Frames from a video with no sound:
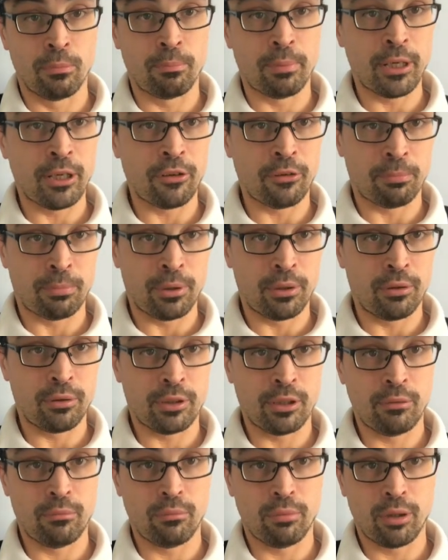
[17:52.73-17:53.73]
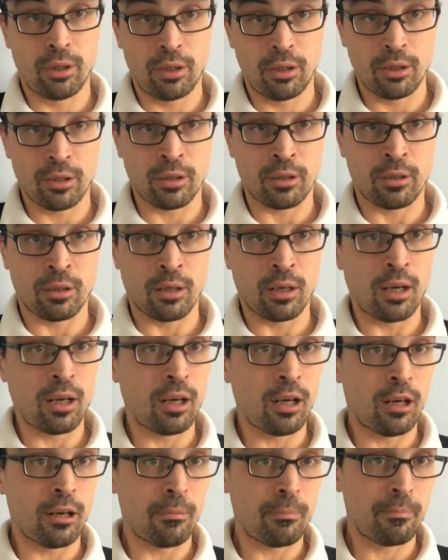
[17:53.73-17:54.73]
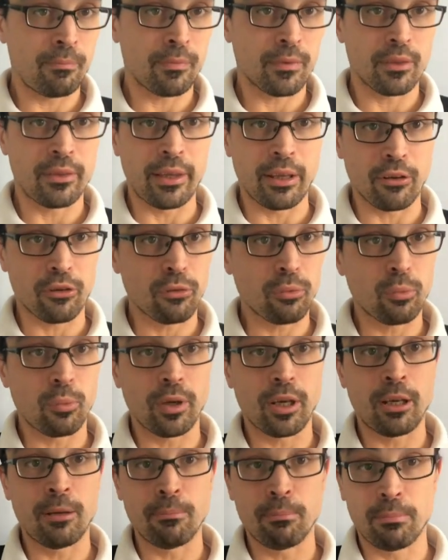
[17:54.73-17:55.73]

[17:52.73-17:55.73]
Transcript: base building work um, next week,